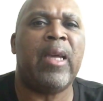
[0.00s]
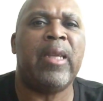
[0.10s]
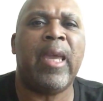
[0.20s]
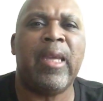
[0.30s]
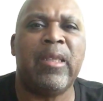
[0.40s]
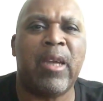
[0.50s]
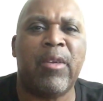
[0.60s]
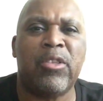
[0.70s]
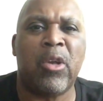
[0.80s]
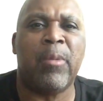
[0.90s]
hey, Derek
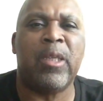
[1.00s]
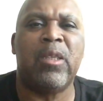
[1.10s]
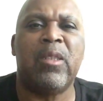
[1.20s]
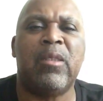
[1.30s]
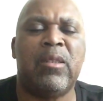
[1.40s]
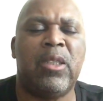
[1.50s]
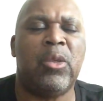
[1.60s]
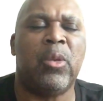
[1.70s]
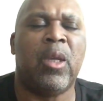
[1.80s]
Germany, good to see you.